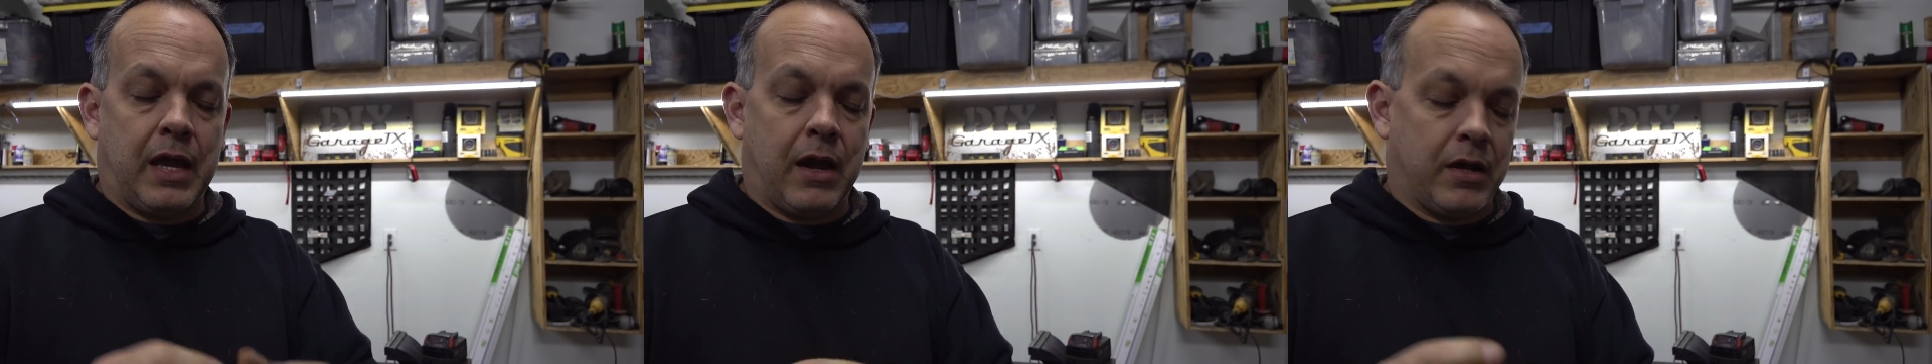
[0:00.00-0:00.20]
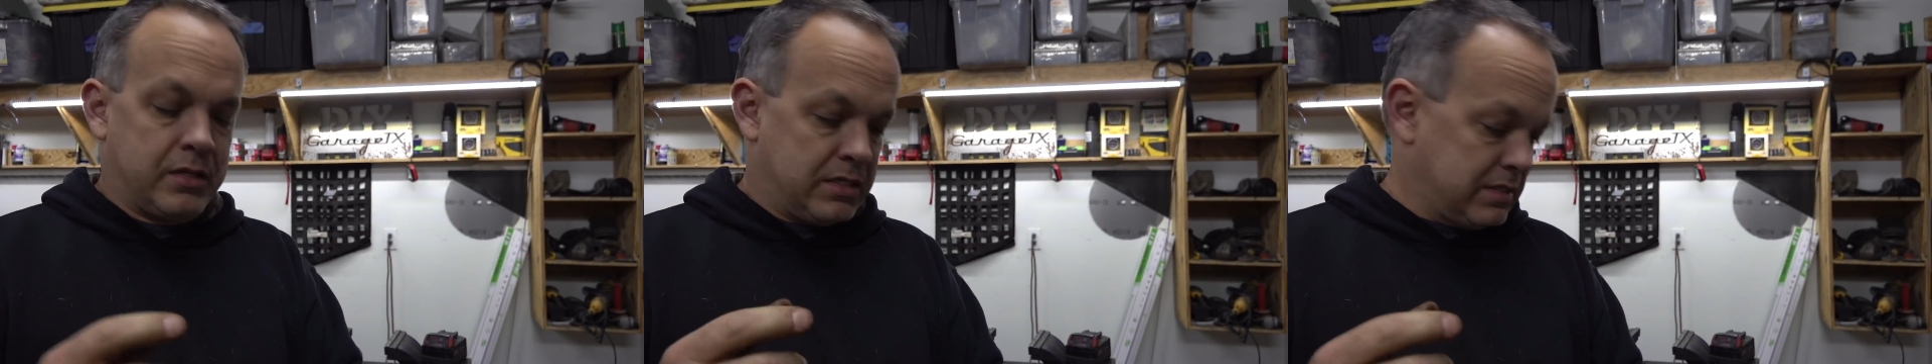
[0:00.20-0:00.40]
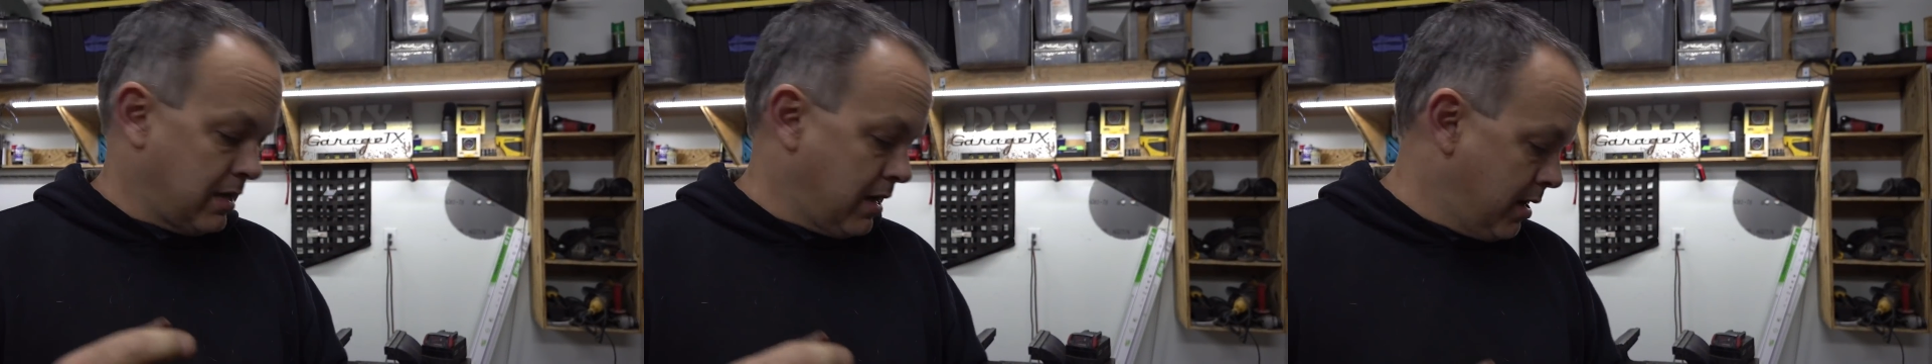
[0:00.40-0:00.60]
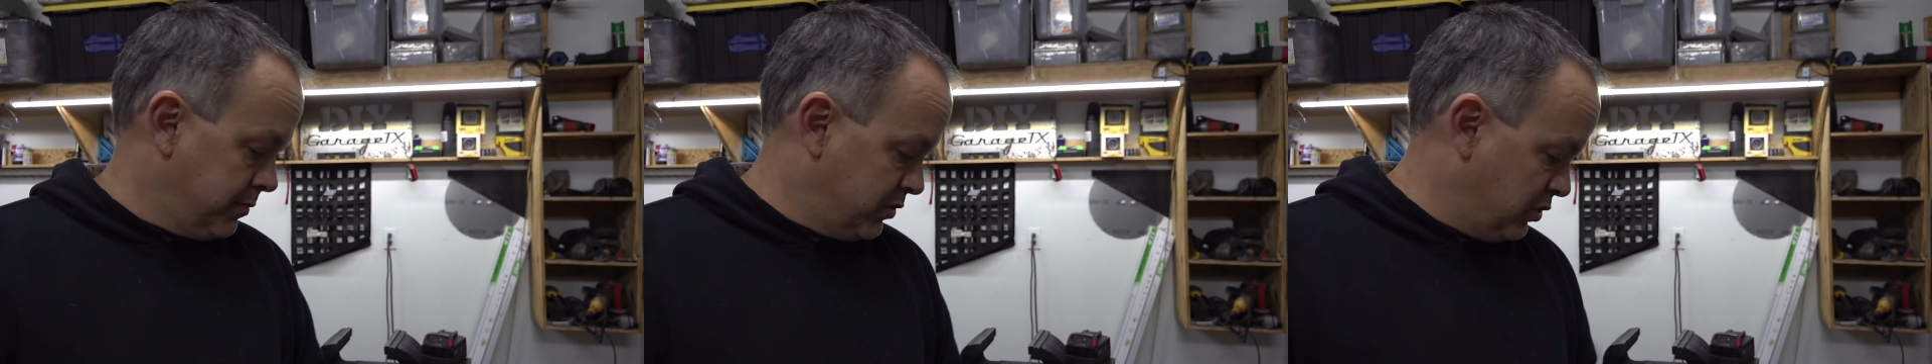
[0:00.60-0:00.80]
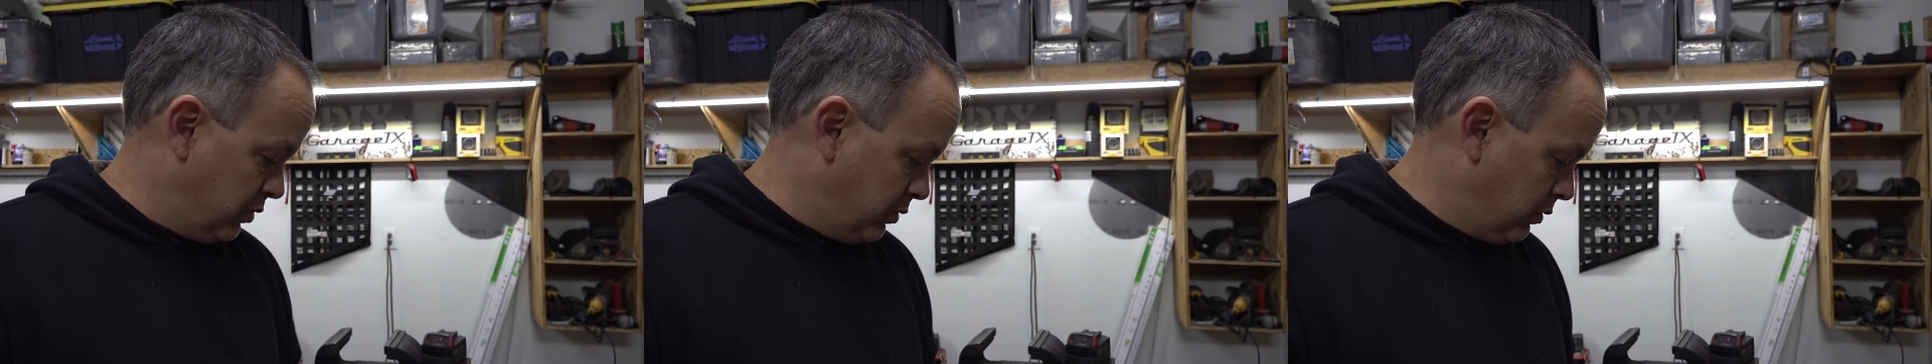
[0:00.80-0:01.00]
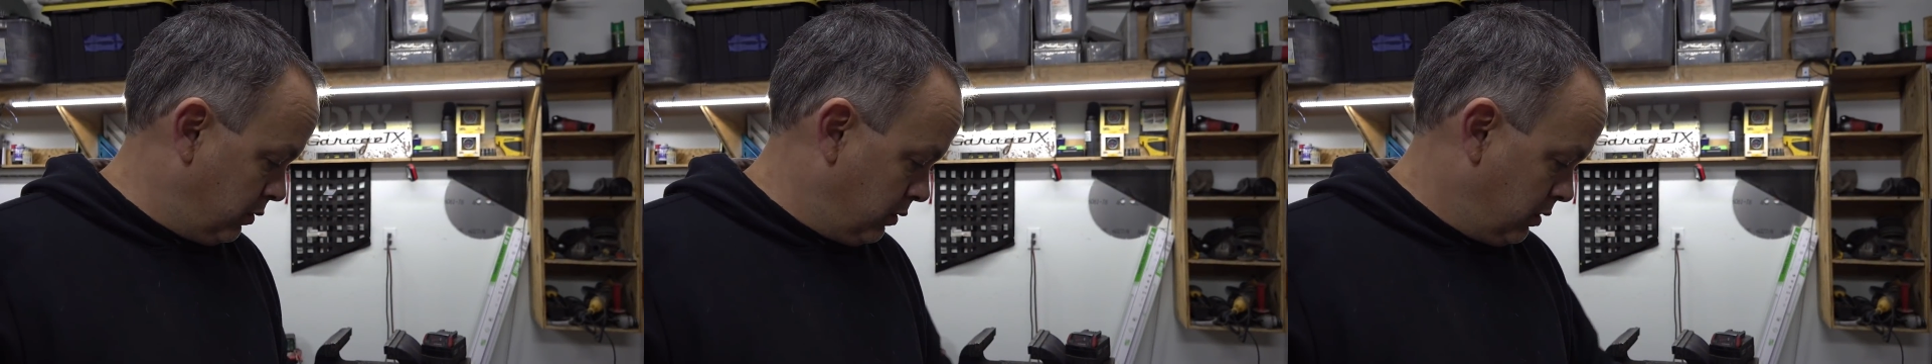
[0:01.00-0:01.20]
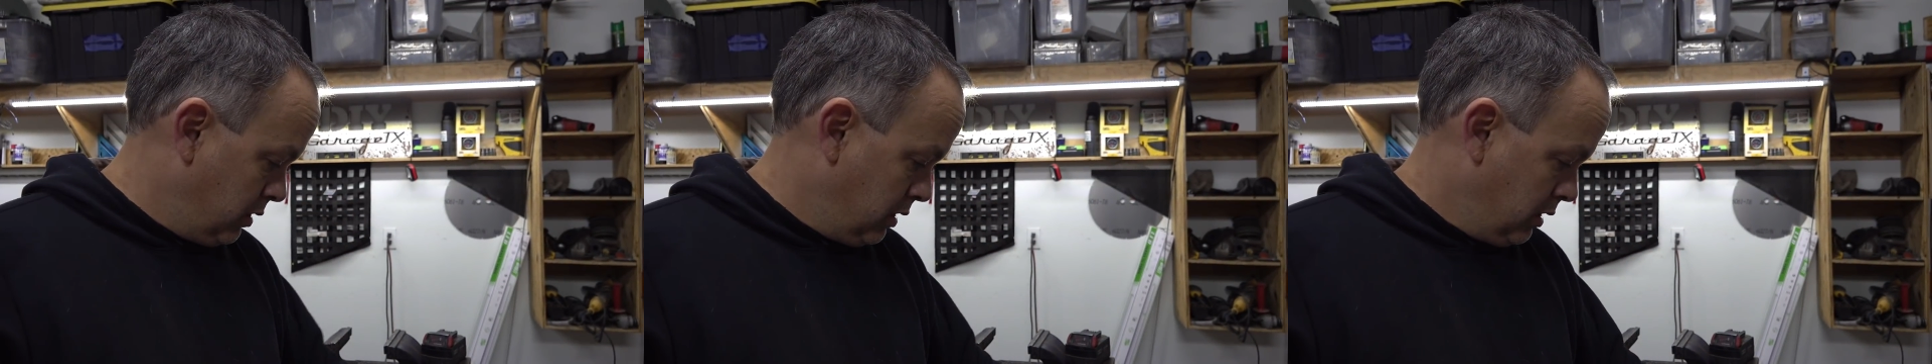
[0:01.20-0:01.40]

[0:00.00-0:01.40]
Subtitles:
Now it's time to